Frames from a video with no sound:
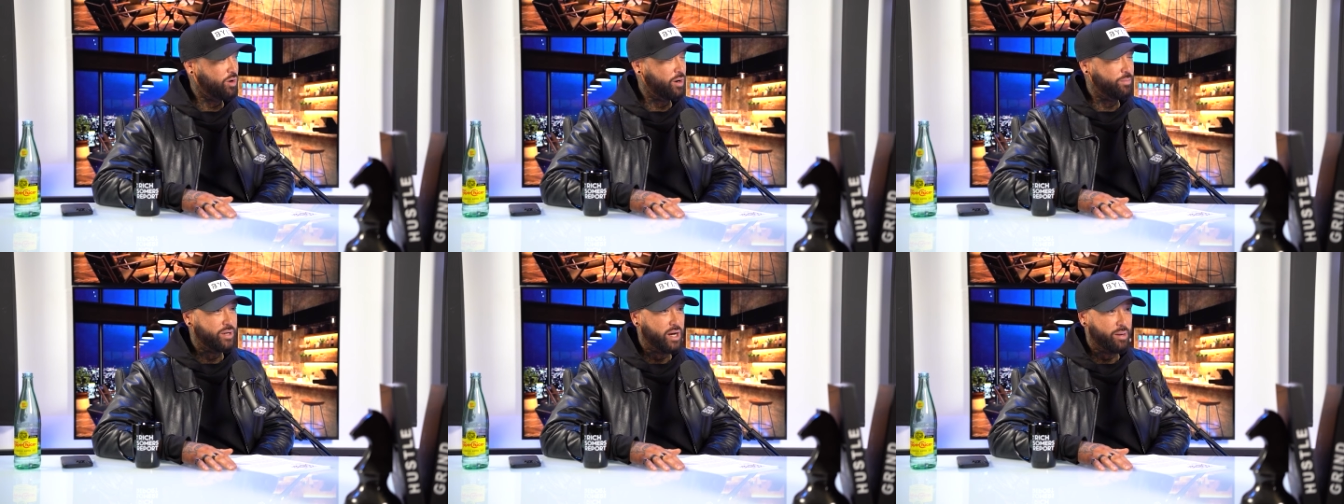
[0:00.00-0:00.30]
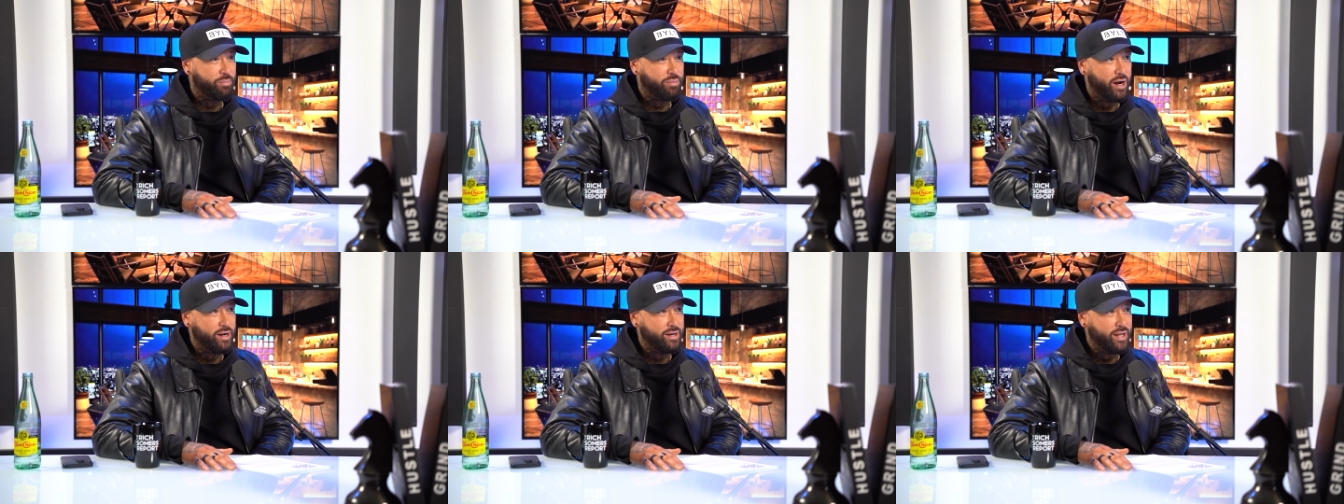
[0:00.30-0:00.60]
warmed
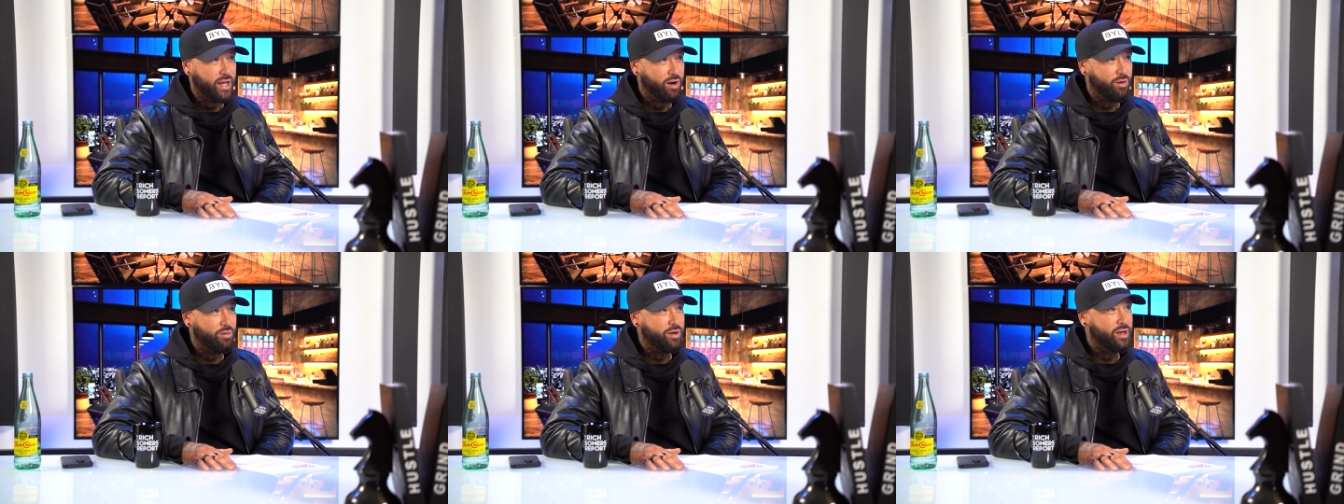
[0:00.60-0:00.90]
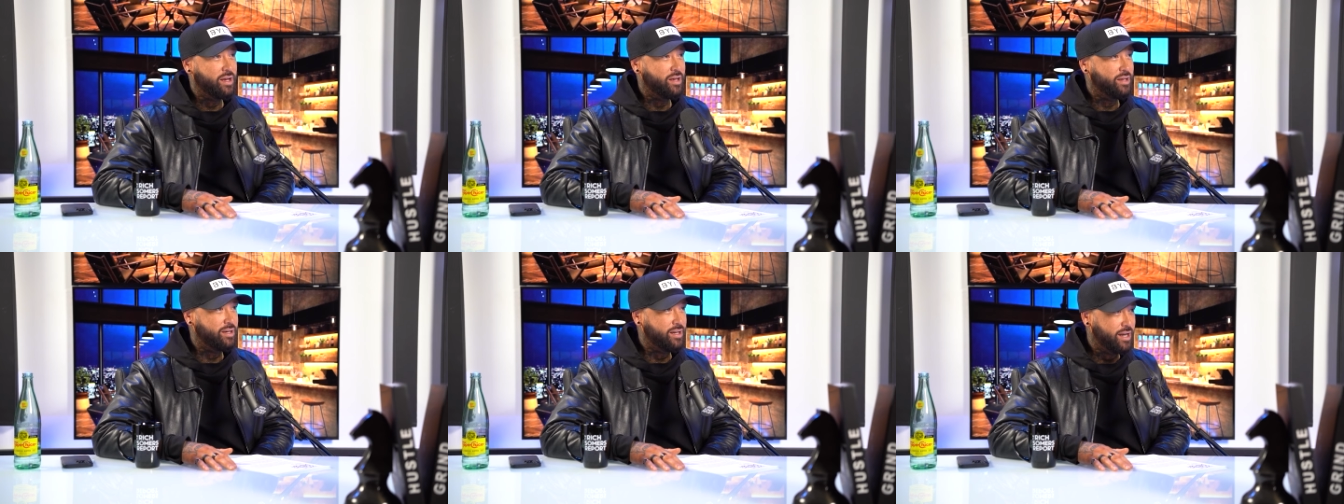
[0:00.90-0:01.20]
up right now.
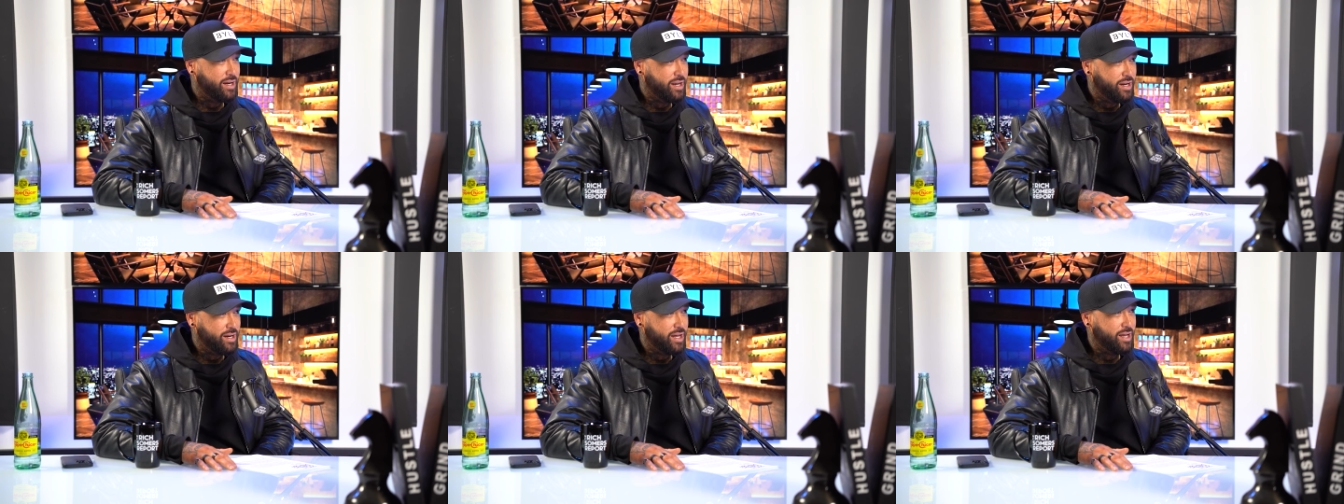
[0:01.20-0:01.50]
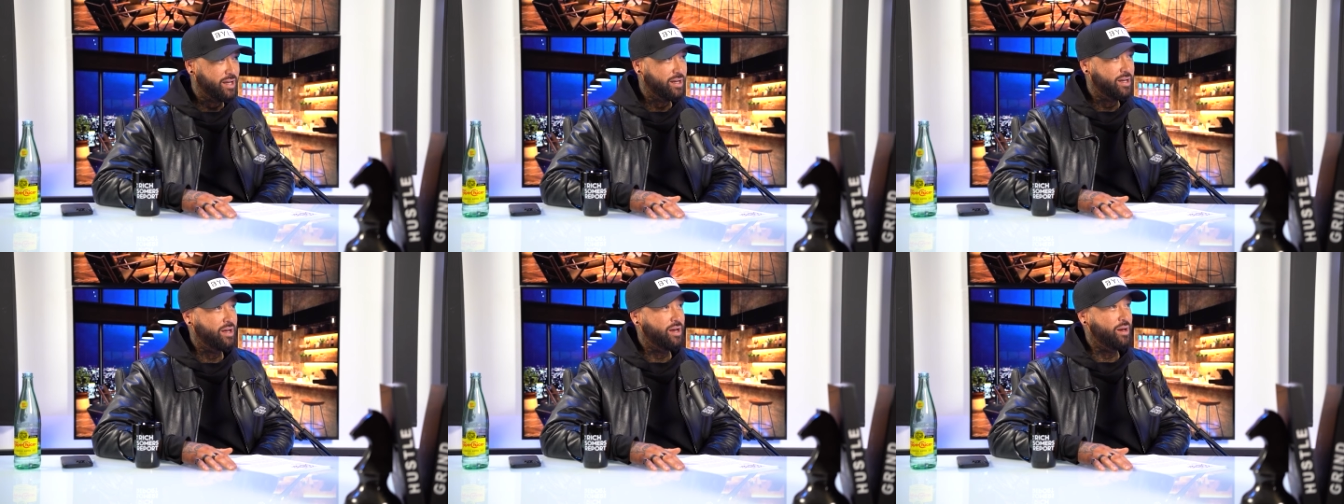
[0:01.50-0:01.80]
Get in
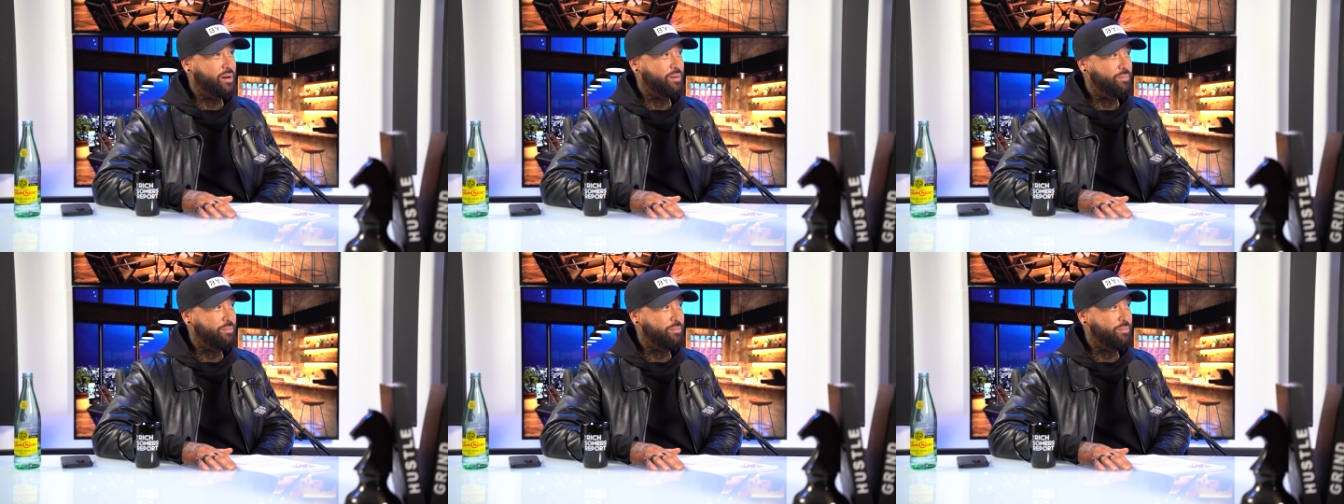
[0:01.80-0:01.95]
it.